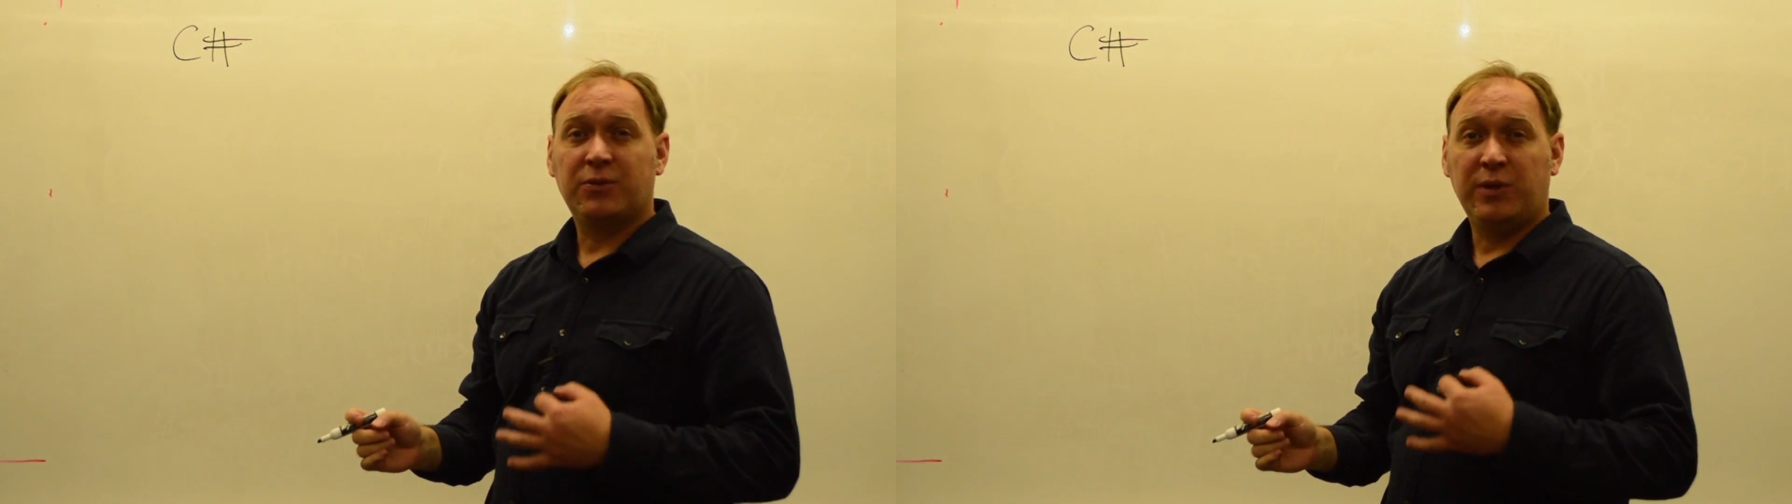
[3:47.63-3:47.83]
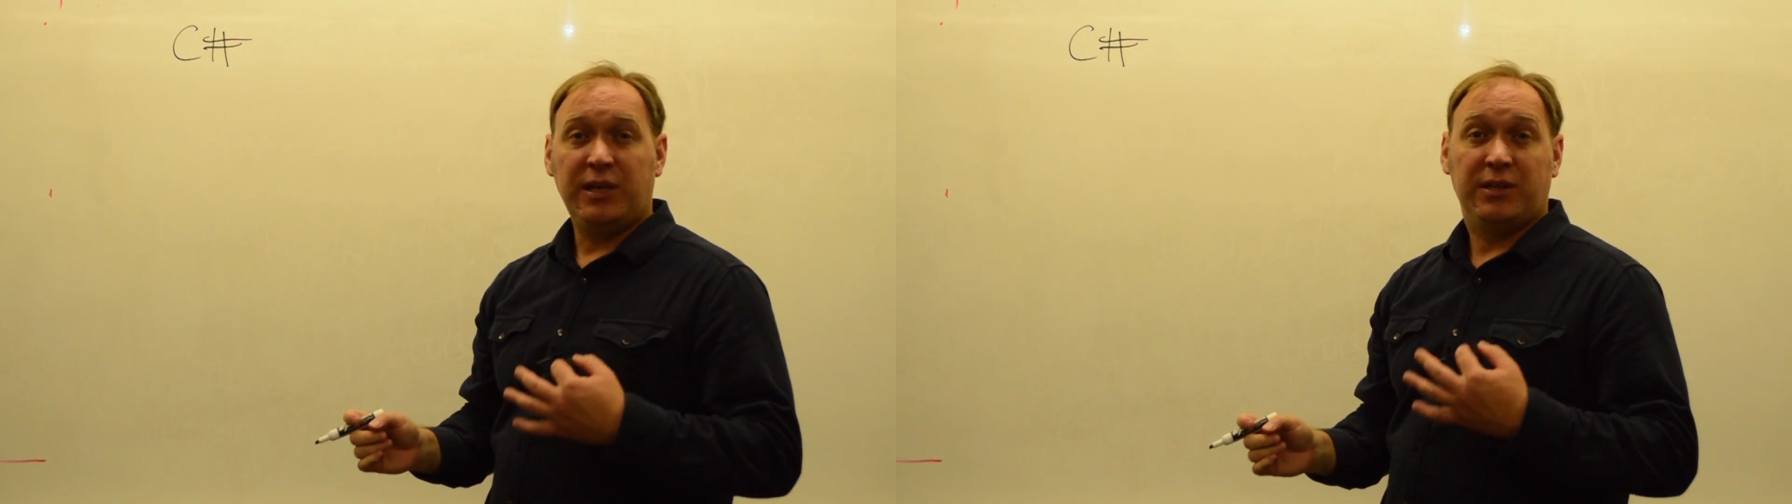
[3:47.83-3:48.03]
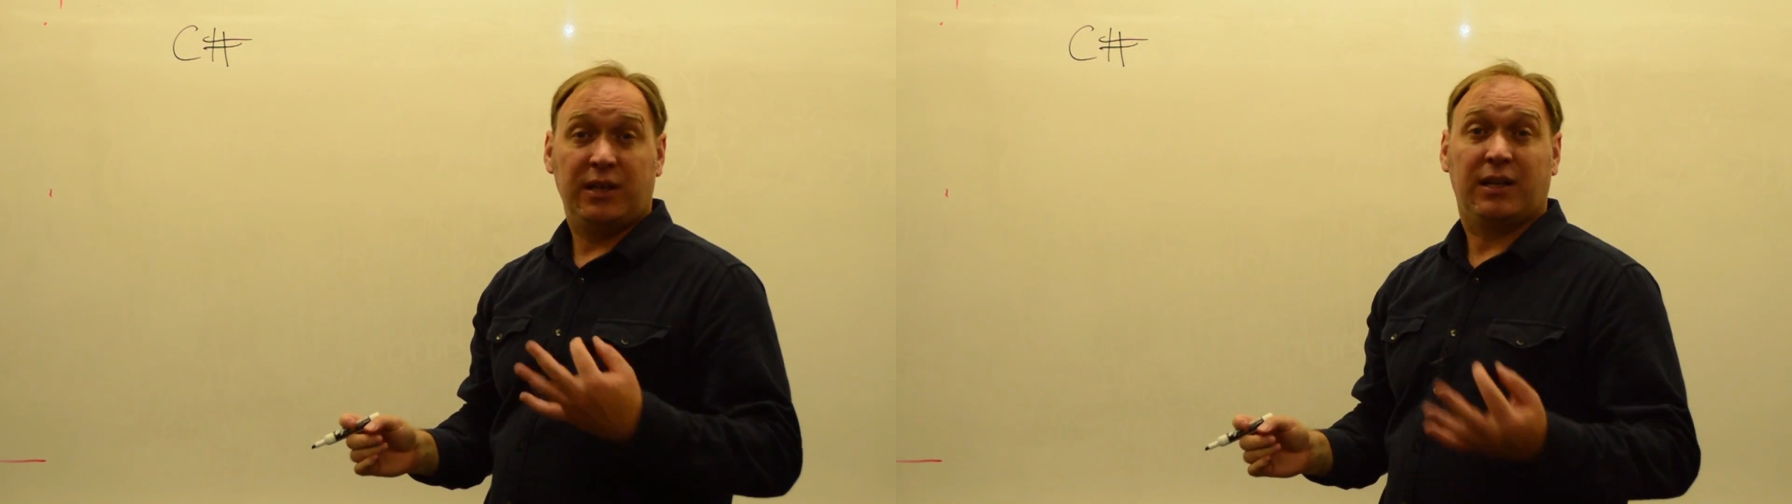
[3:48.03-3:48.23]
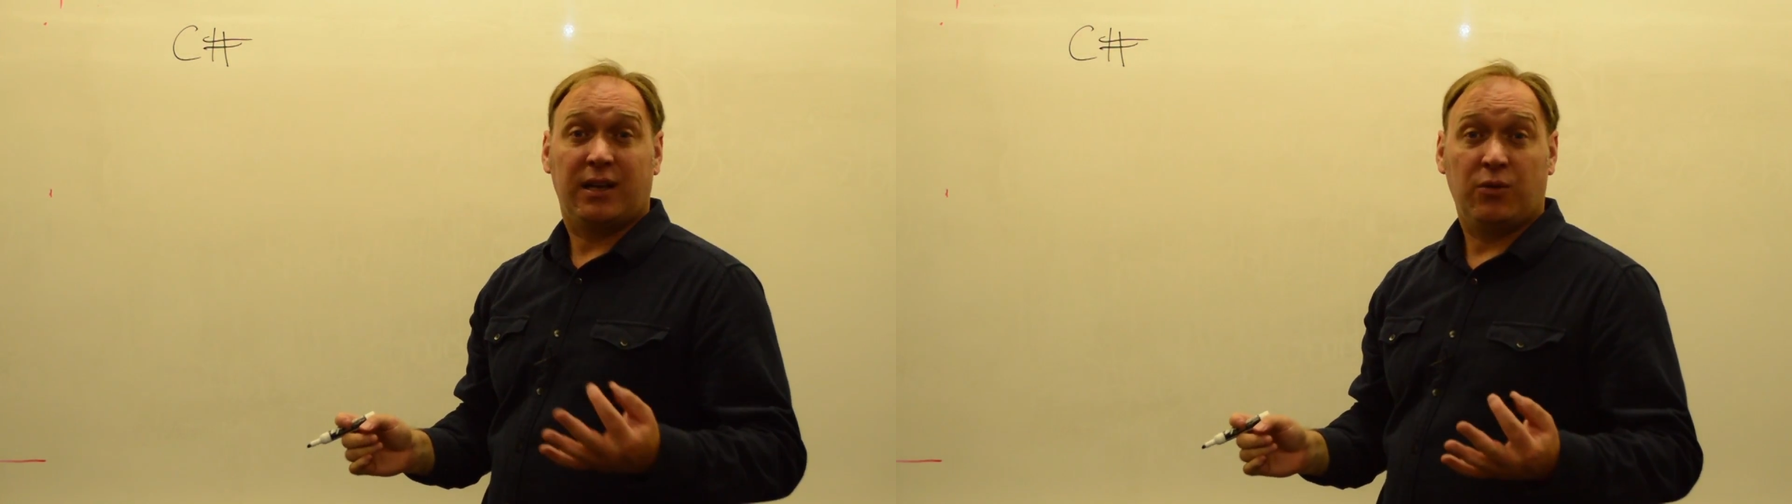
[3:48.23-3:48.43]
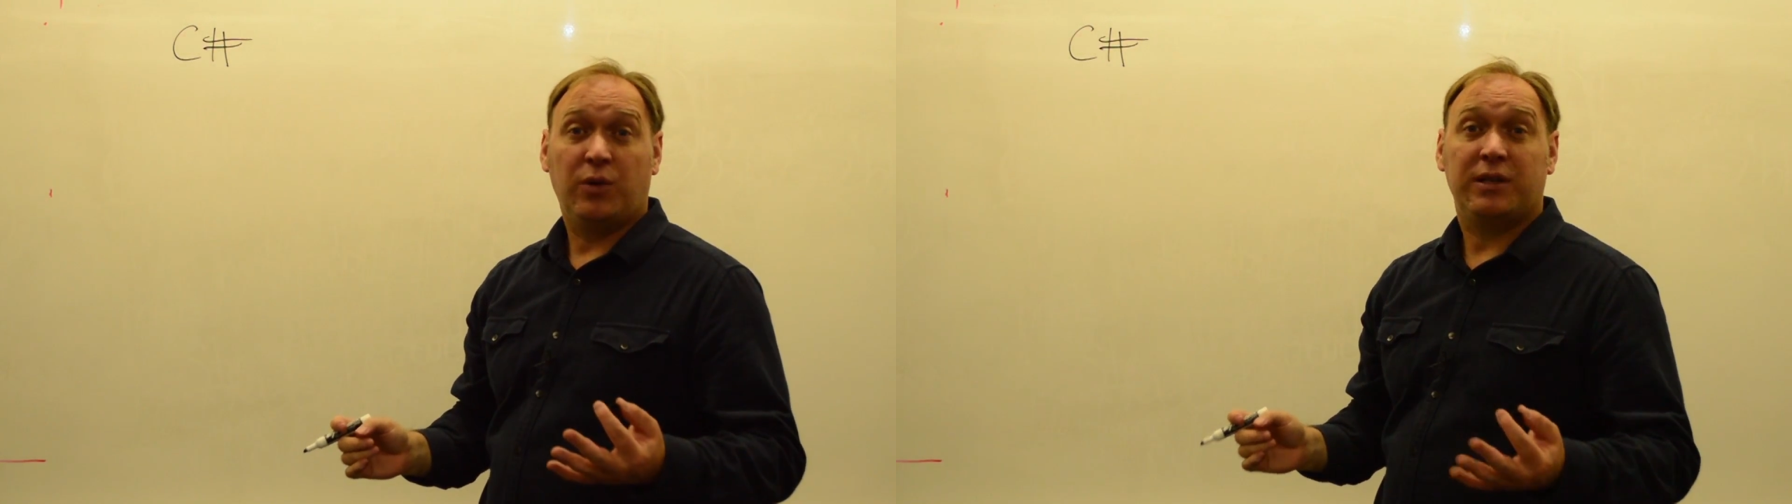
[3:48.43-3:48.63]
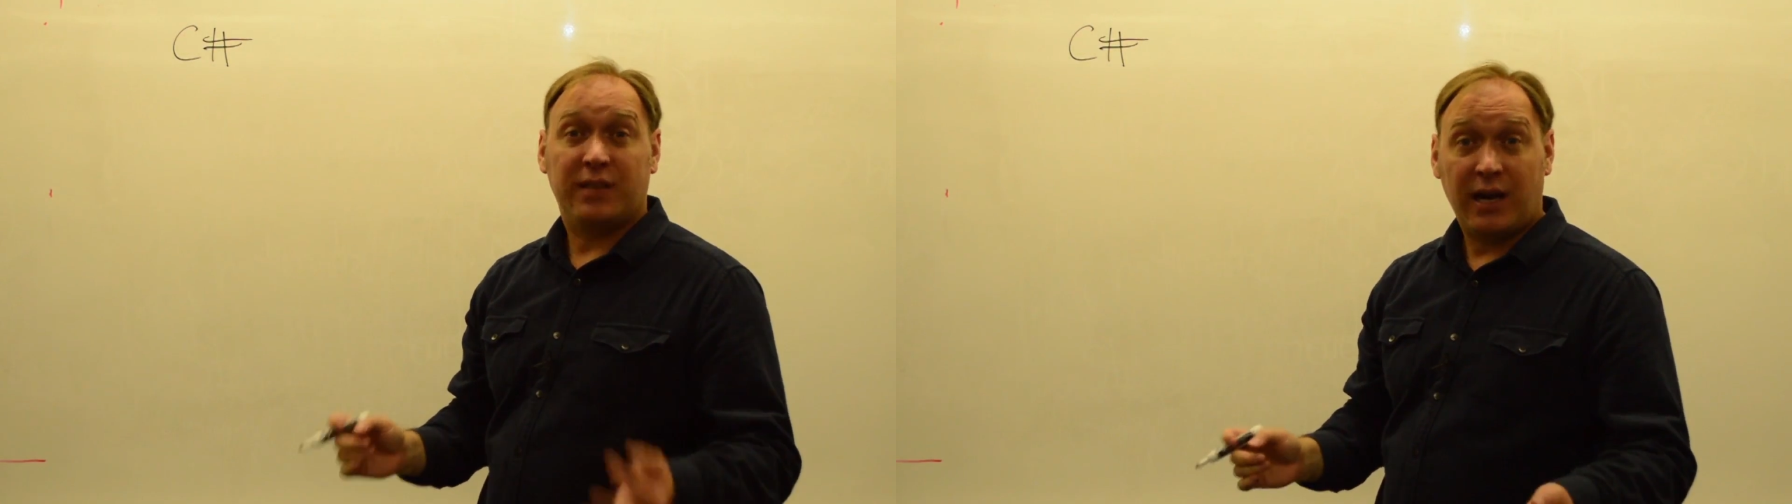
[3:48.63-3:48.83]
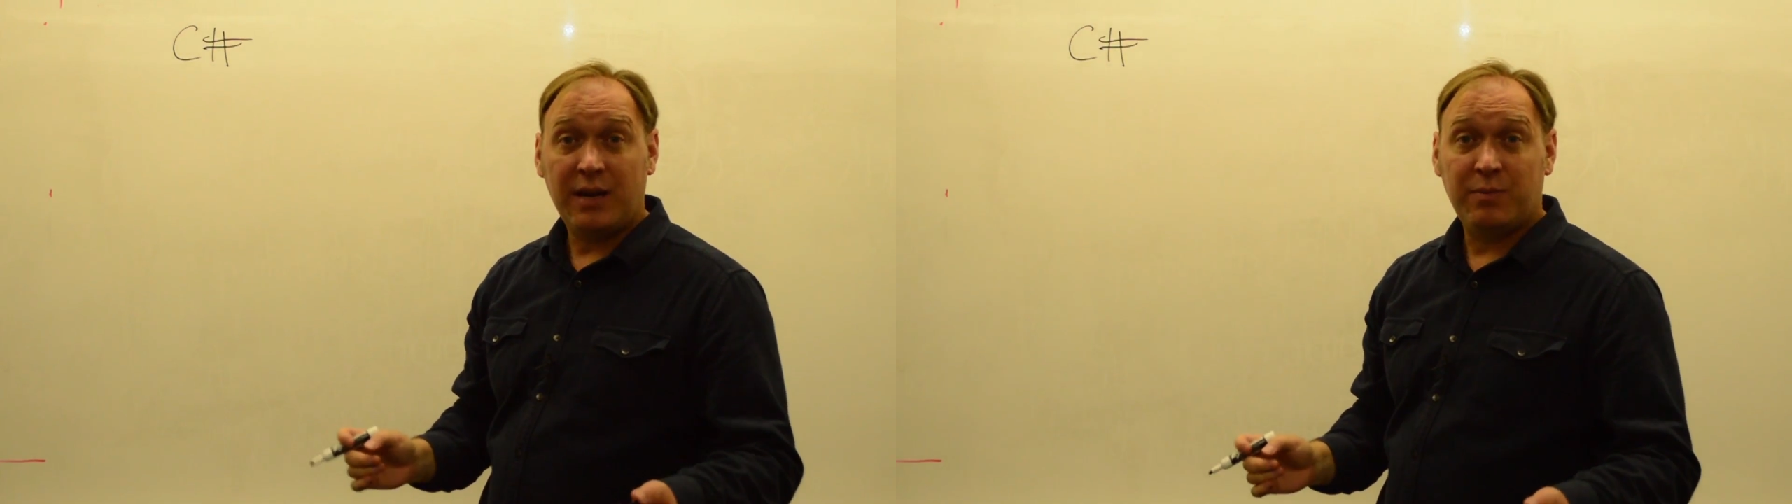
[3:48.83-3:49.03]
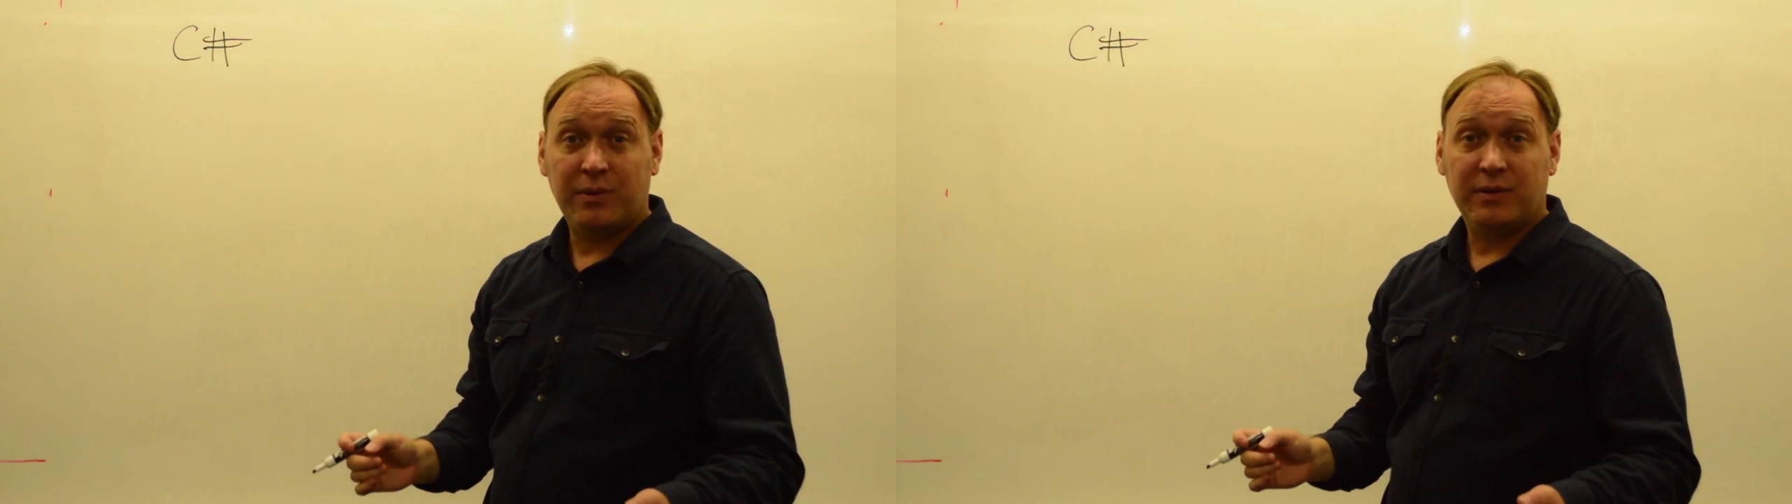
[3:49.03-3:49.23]
we need to declare what
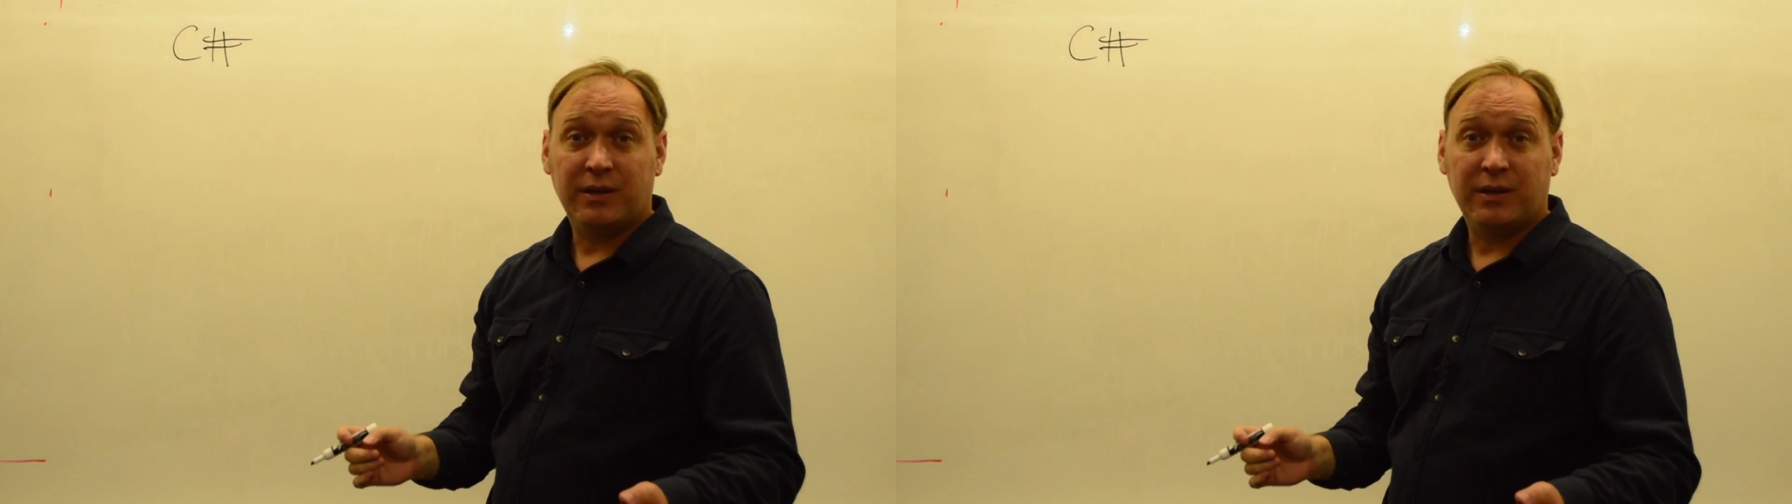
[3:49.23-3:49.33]
type